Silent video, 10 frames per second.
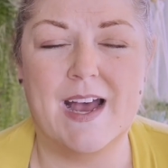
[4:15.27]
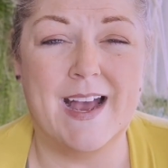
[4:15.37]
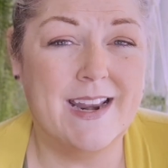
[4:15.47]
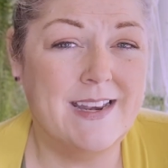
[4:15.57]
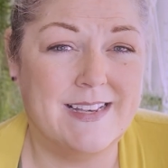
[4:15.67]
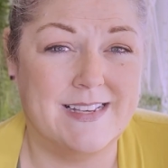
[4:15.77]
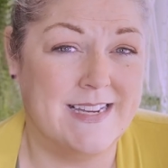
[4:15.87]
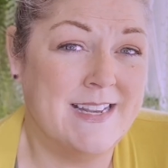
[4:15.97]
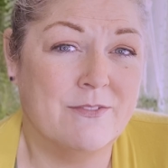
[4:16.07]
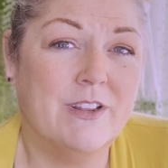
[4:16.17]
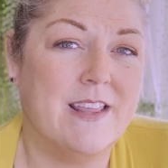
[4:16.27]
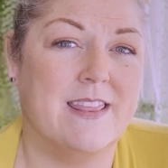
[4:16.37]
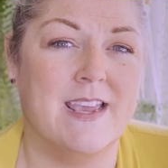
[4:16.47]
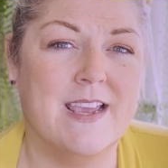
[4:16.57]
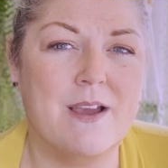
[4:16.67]
I didn't really
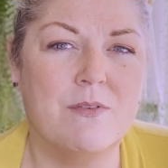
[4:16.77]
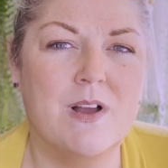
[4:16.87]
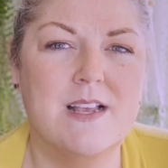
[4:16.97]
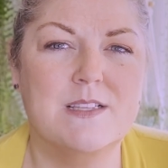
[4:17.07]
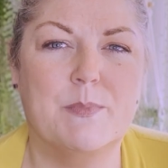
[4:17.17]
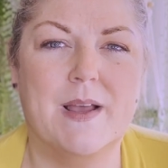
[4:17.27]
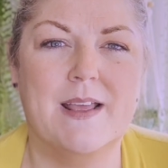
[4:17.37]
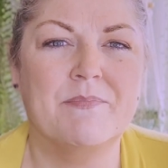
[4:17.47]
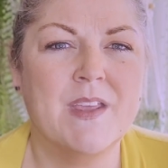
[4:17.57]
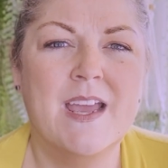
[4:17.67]
think I was, but